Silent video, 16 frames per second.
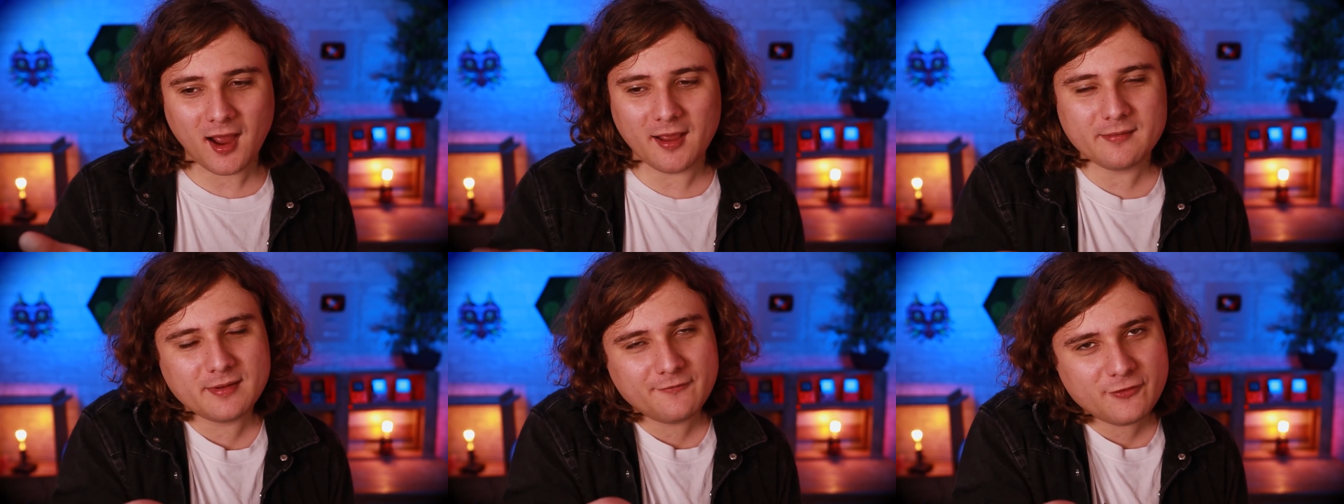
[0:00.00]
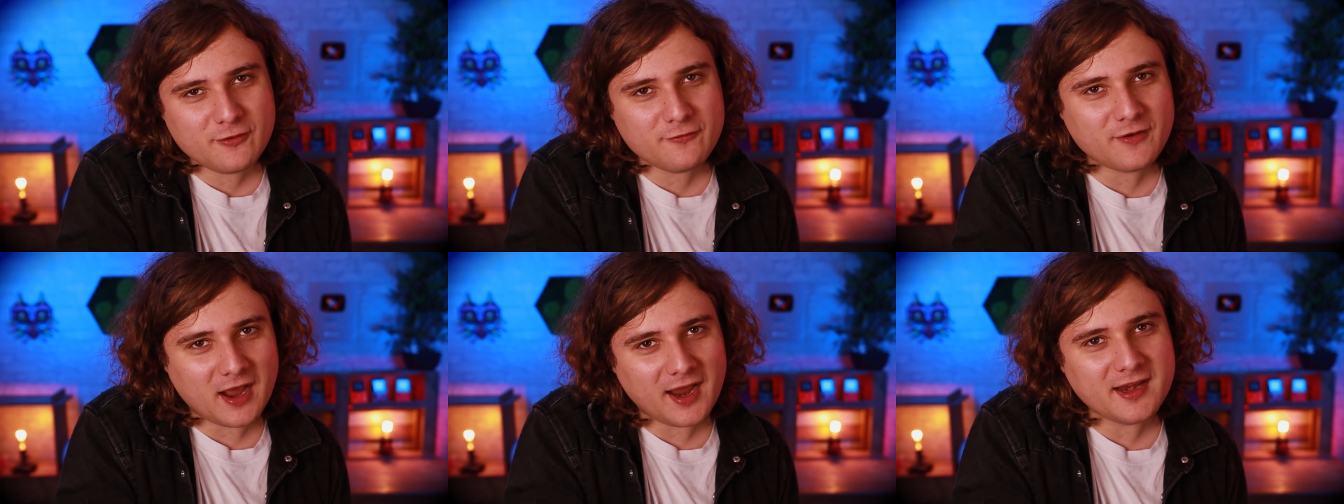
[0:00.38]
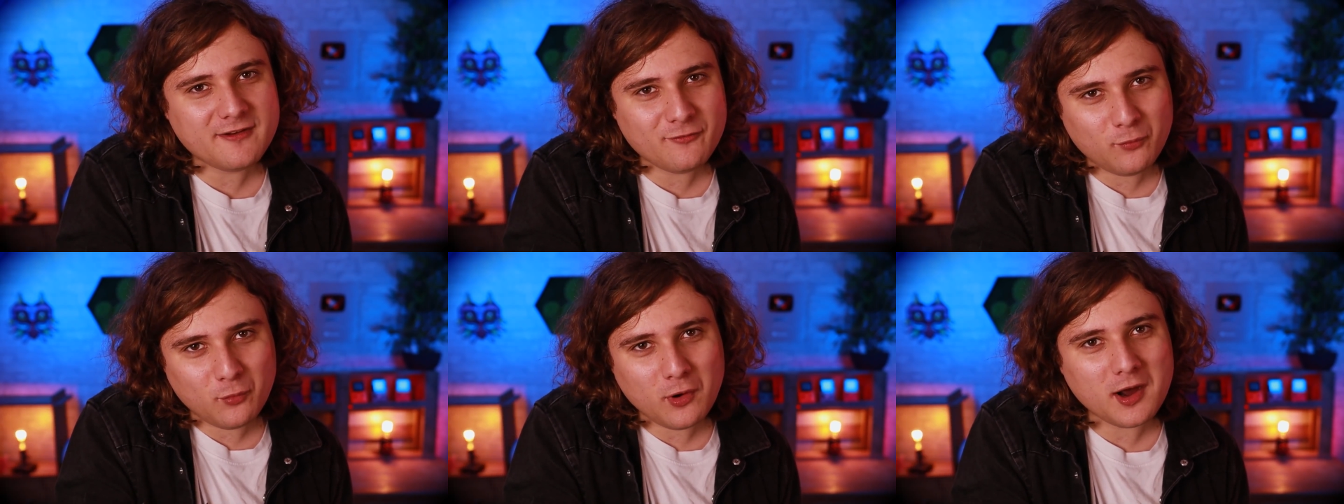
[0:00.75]
if you've
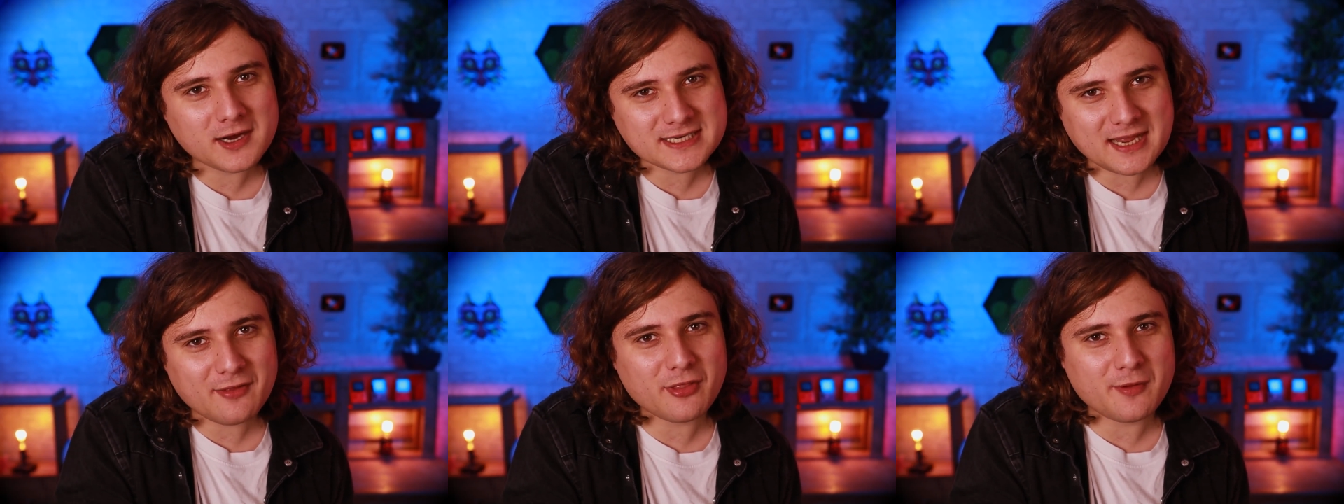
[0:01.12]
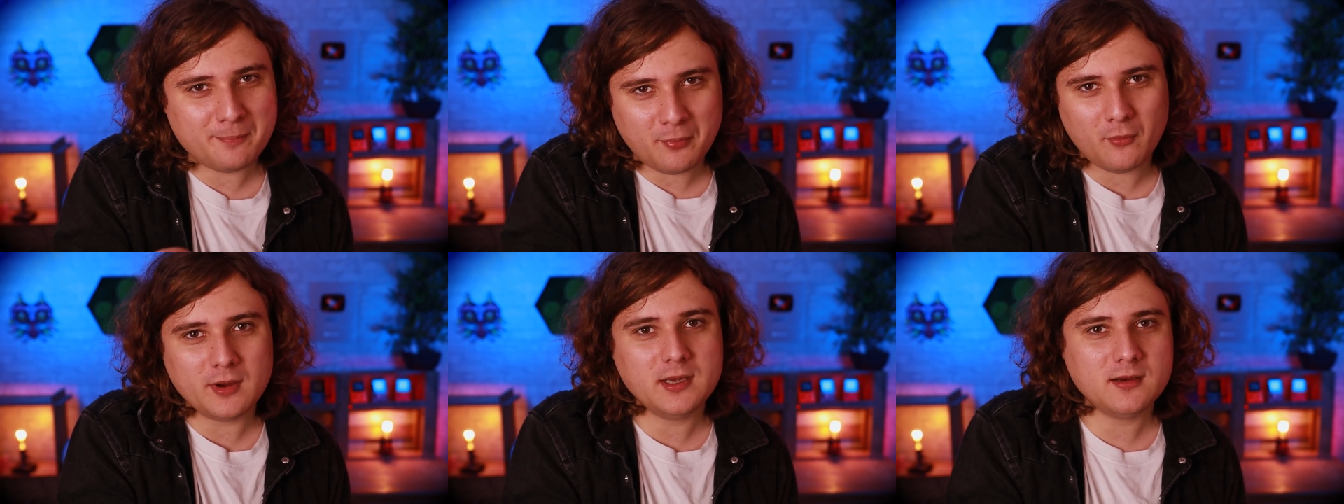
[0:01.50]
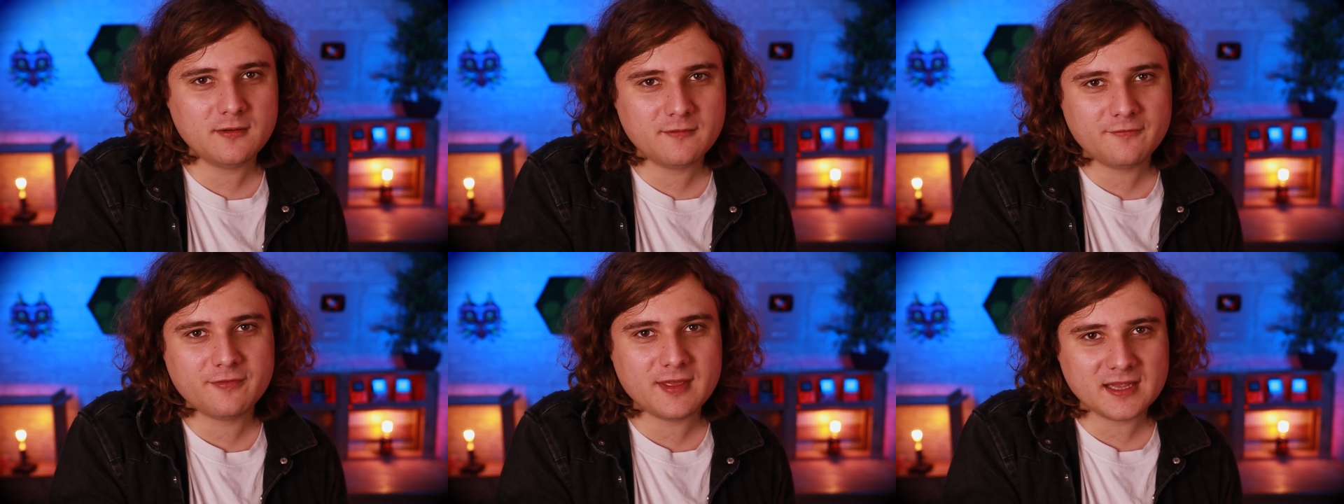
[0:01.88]
kind of worked out the point of